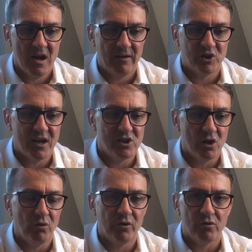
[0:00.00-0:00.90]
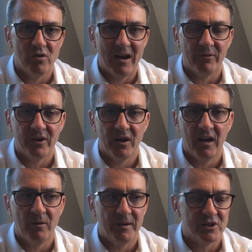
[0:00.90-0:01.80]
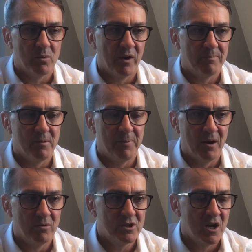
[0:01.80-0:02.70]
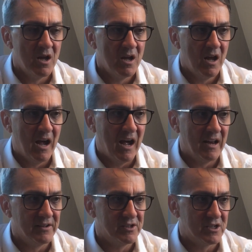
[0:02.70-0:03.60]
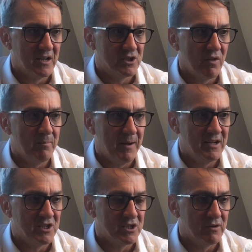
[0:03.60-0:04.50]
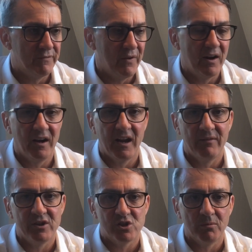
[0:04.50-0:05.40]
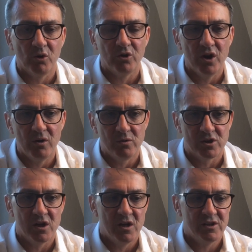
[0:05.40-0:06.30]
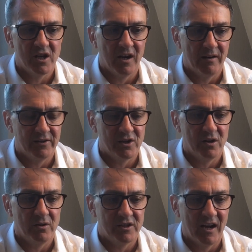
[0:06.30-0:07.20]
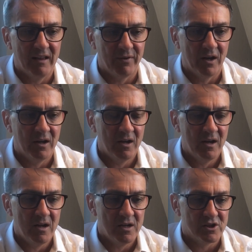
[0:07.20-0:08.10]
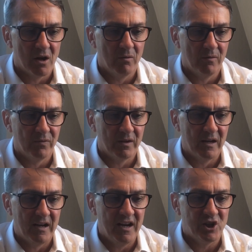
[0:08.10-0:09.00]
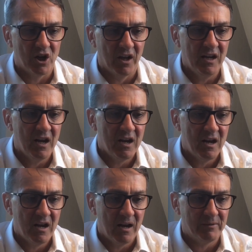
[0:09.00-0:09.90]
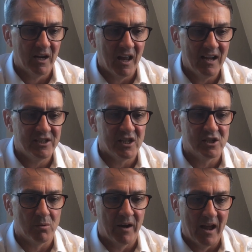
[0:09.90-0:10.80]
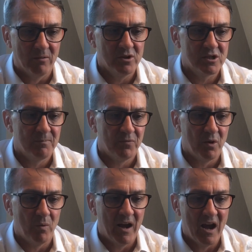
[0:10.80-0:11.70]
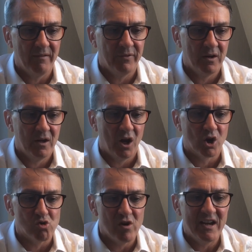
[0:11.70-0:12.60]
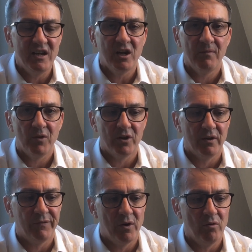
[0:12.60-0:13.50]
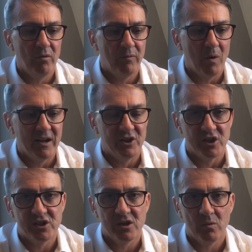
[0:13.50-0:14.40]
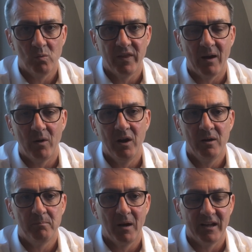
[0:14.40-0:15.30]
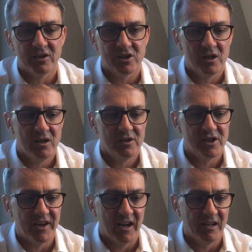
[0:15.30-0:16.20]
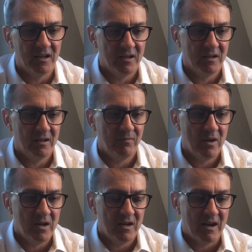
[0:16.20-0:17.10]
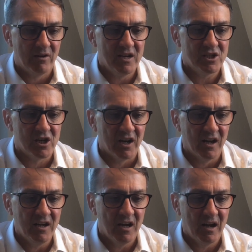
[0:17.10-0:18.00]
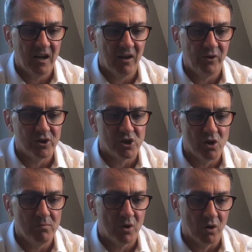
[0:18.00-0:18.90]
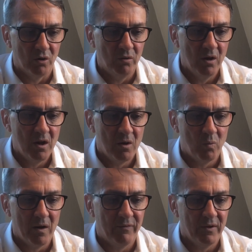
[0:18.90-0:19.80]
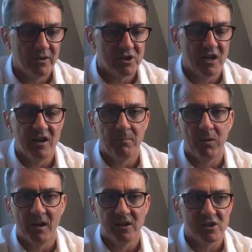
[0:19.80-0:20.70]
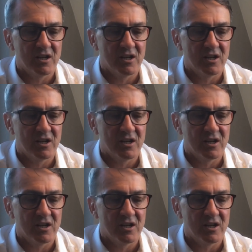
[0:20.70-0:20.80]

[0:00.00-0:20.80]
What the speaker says: I've changed the order around a little bit to what I proposed, and it's on the basis of finally having some good news to deliver. So initially, I'm delighted to announce that we have agreed a deferral of wages with our players today. Now yesterday I held a Zoom call with senior players.